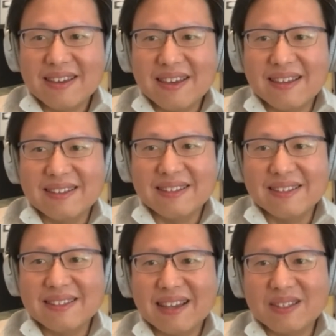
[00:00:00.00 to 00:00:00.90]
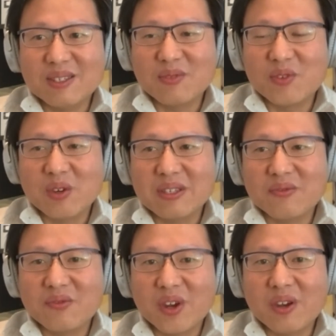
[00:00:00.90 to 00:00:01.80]
And I just feel it's
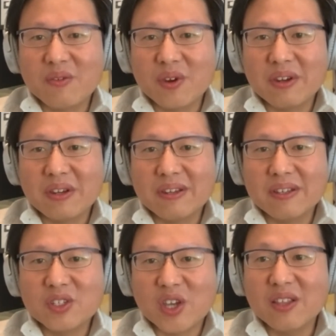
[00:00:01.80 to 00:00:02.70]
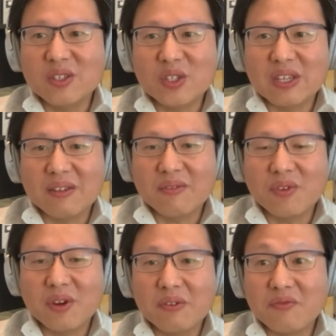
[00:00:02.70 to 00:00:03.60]
very, very challenging and
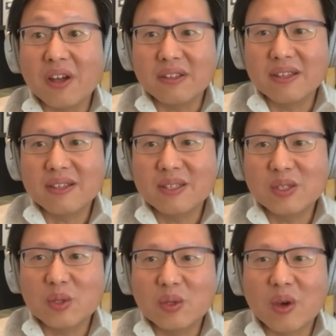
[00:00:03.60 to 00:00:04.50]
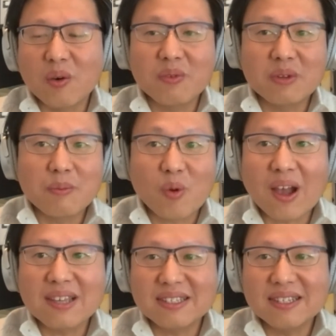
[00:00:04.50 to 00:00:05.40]
very fun to go through the
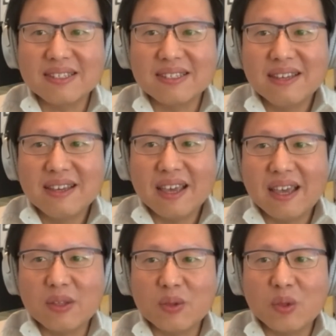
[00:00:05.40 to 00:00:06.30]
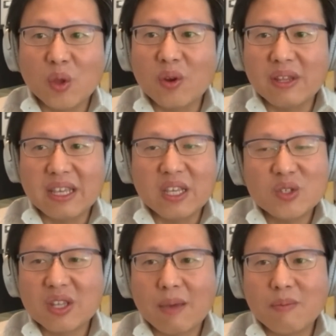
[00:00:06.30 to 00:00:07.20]
process and to learn. Each
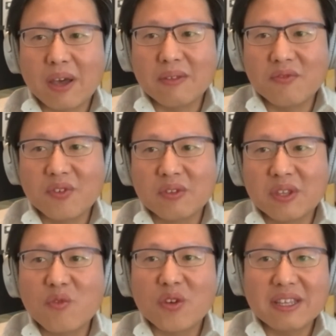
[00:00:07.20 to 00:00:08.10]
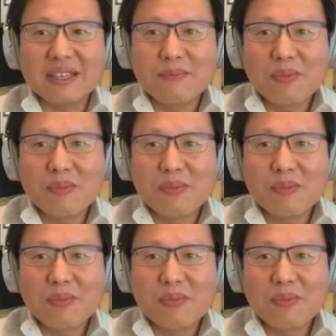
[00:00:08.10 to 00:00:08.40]
time I feel differently.